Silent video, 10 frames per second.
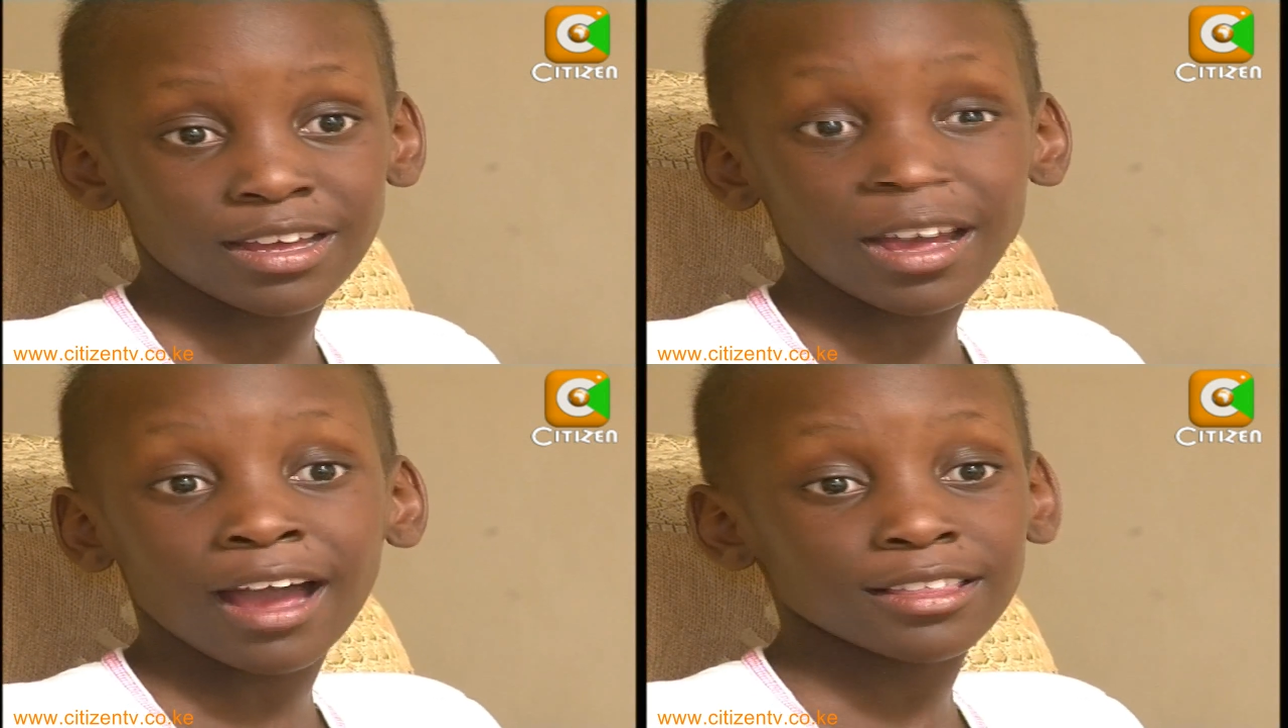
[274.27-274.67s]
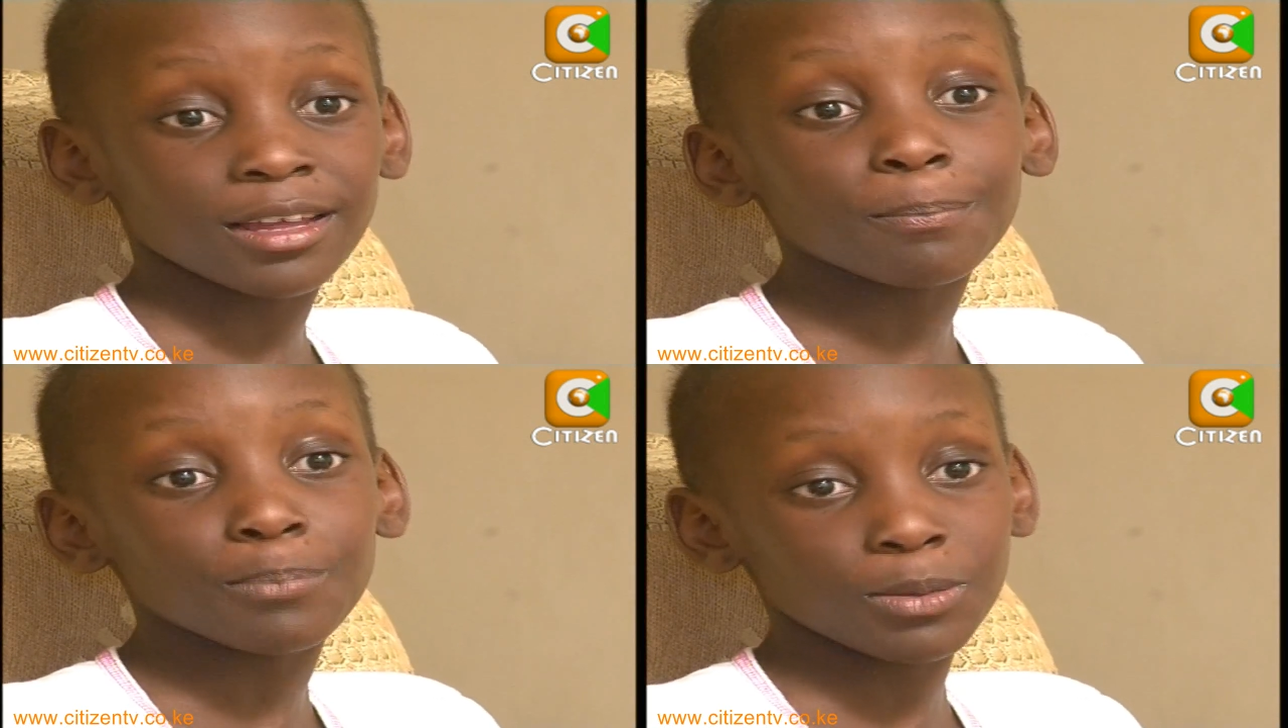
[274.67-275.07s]
other
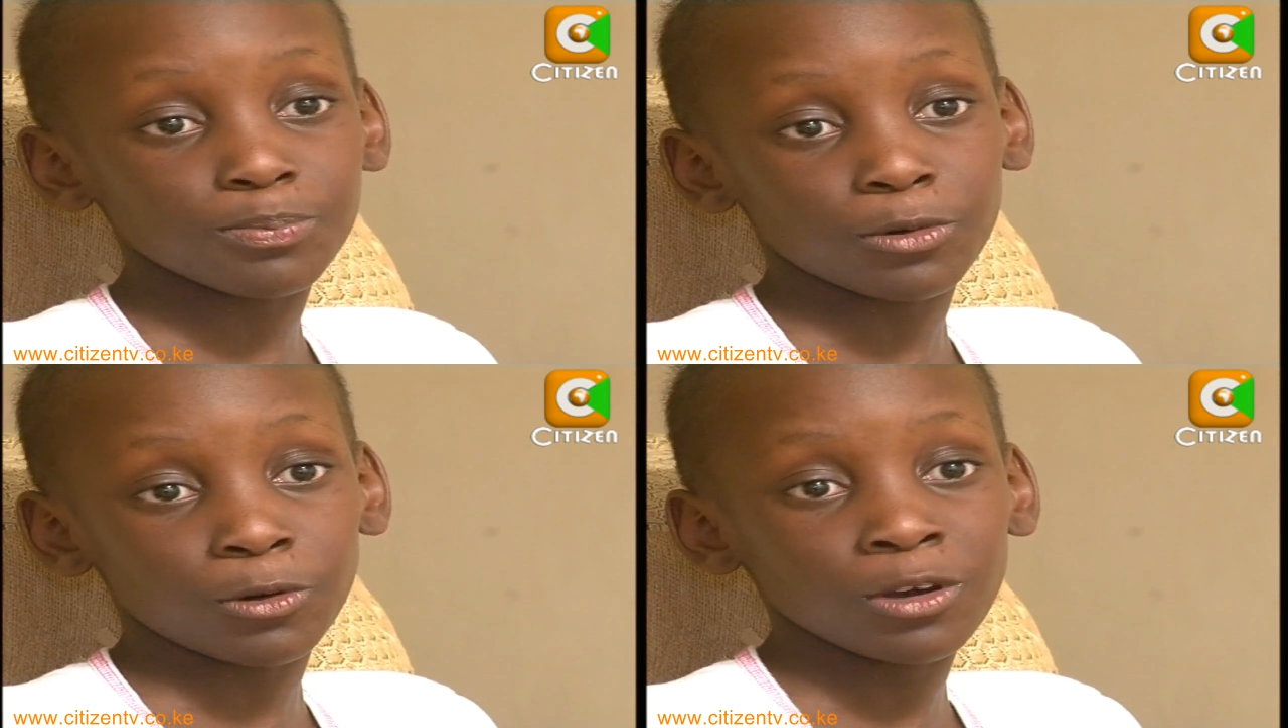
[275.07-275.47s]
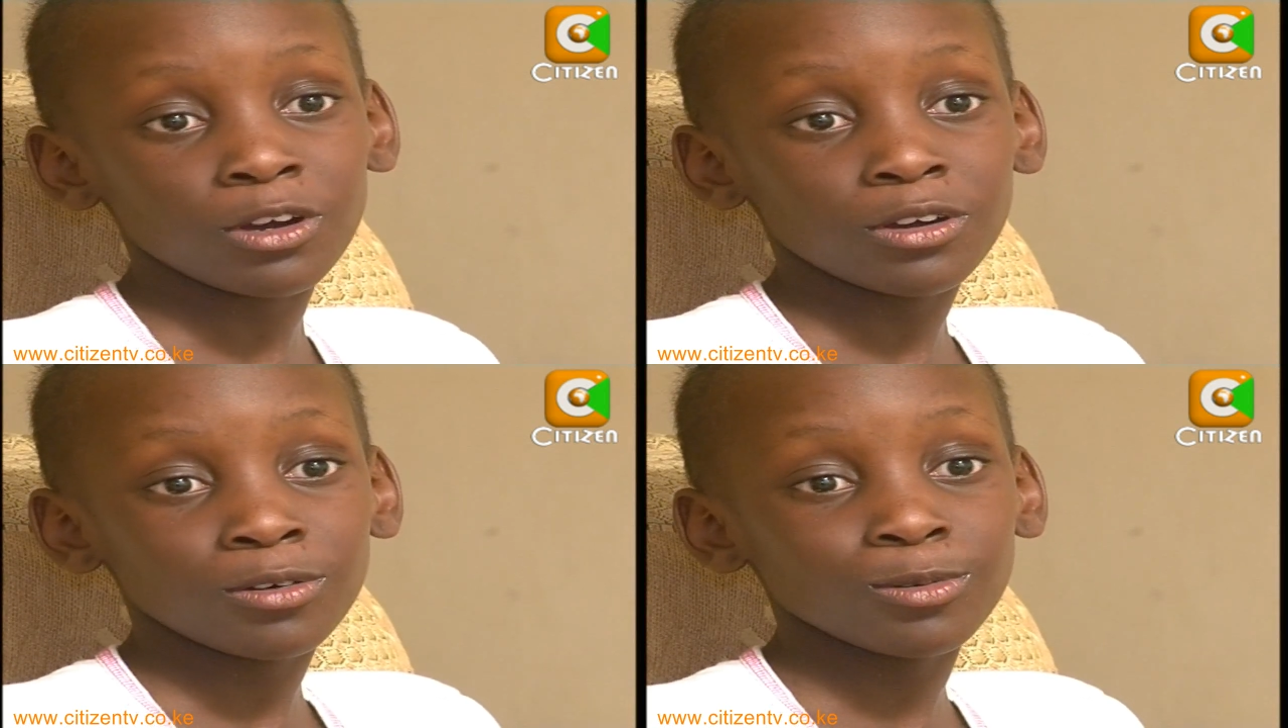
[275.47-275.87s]
people
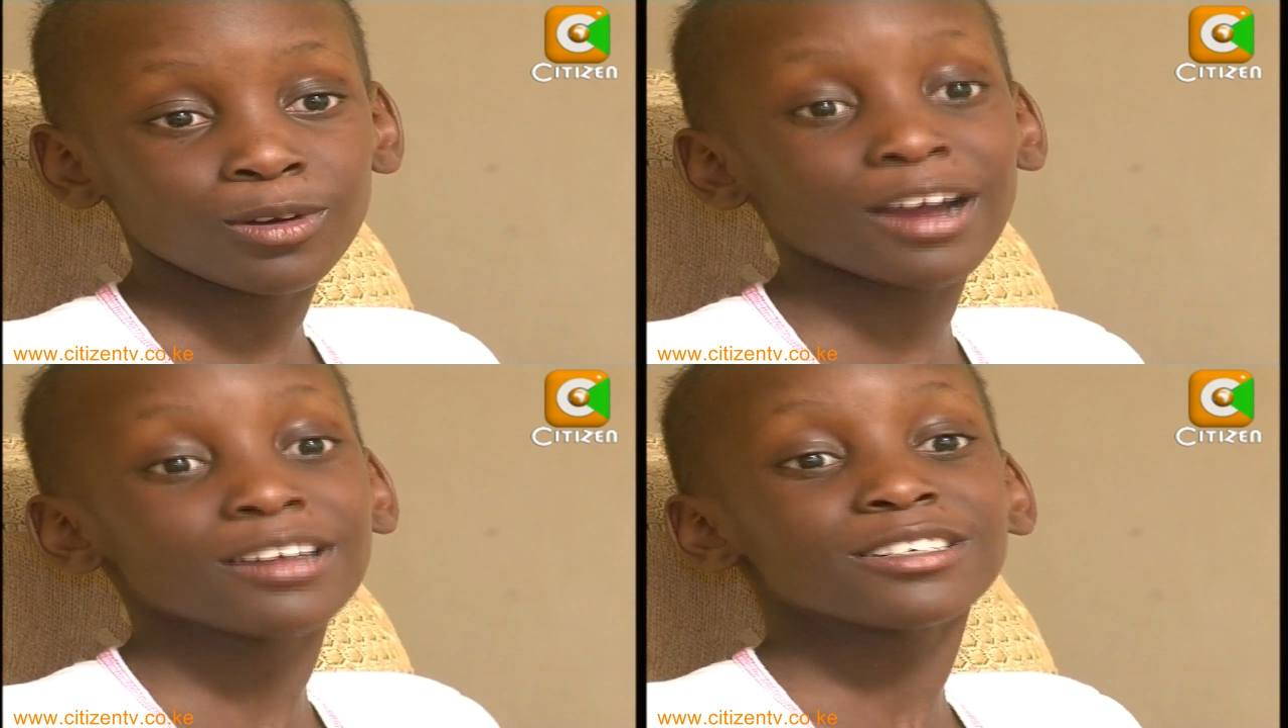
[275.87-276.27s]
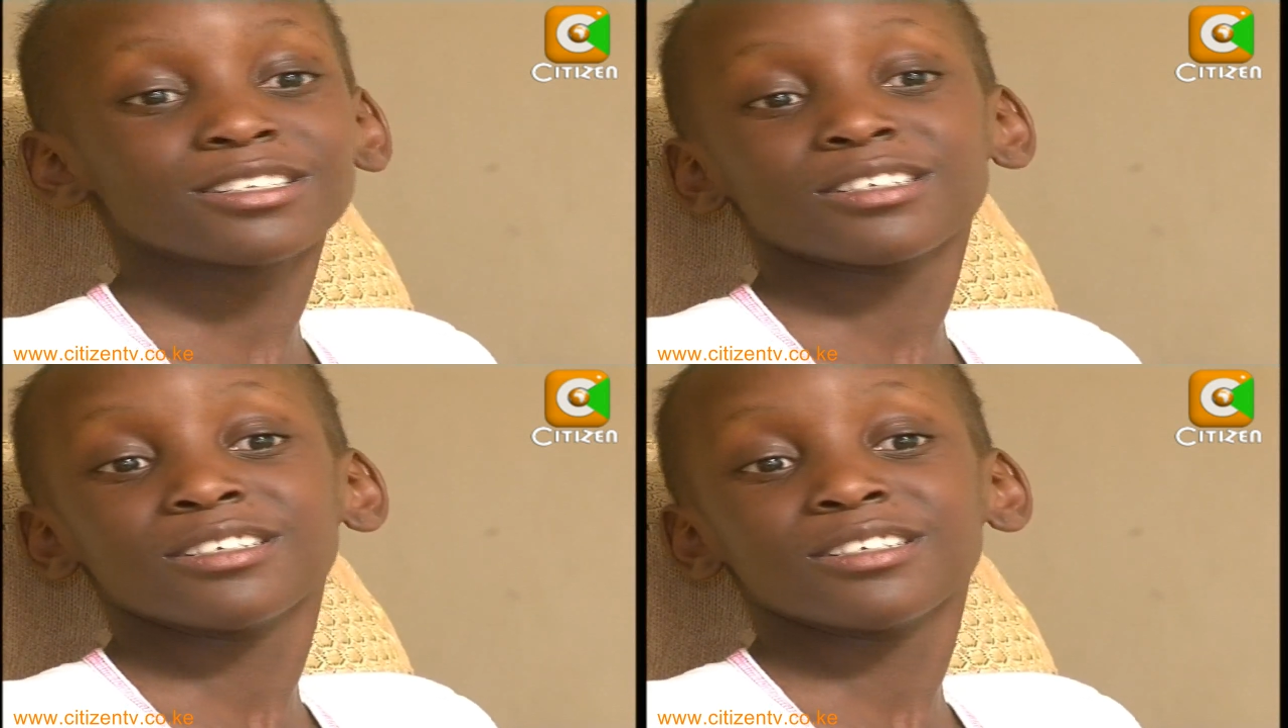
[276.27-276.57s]
who can't,